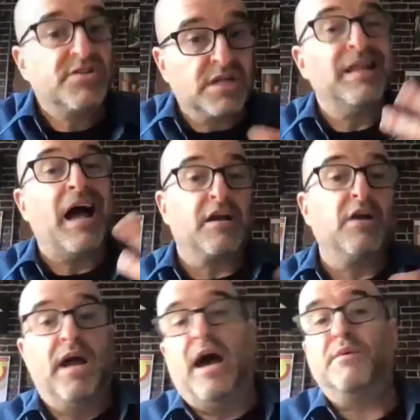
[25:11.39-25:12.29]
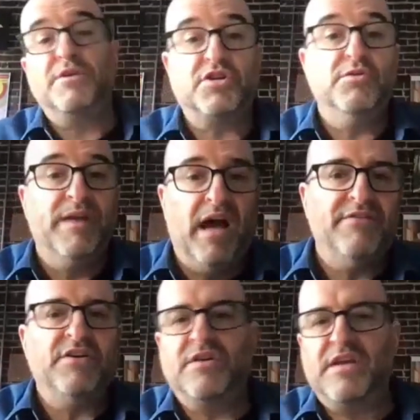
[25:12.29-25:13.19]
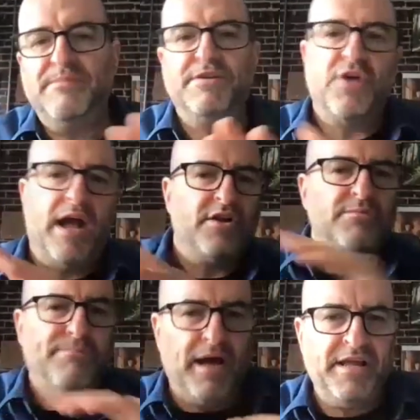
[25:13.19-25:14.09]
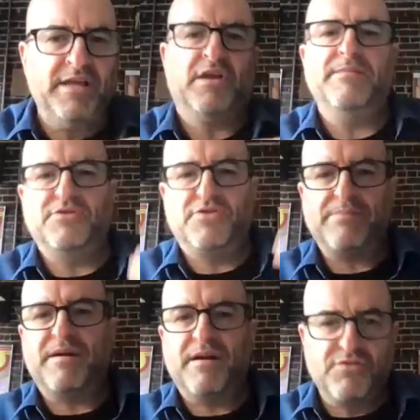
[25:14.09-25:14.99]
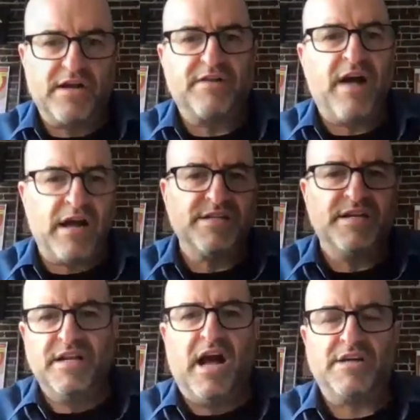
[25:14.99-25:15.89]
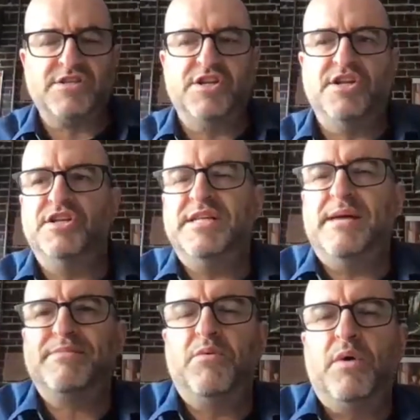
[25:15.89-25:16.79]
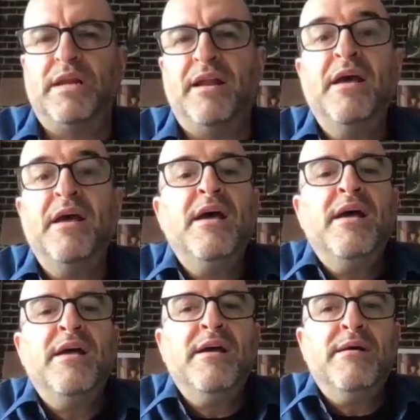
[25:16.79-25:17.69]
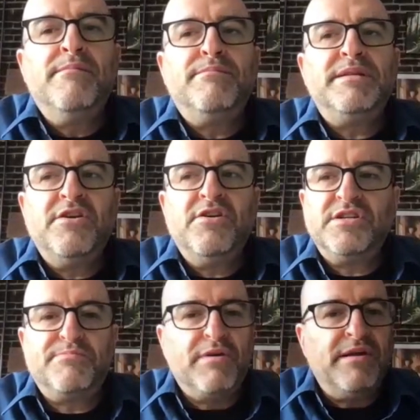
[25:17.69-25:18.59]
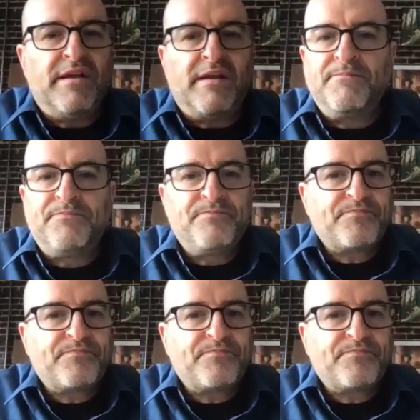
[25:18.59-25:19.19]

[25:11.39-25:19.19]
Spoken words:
There's a lot going on when you're scuba diving. You're keeping track of your buddy, you're keeping track of oxygen and depth and whatnot. But then you're just breathing.